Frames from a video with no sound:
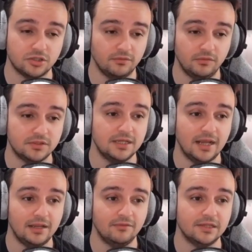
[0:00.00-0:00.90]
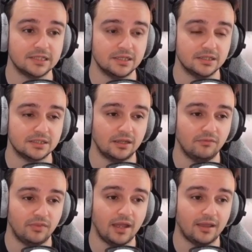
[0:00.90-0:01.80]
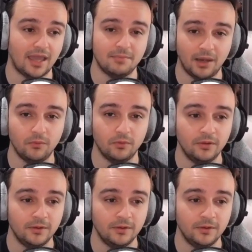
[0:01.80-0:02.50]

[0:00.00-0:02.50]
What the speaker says: If you've seen any of these leaks, like if that came out,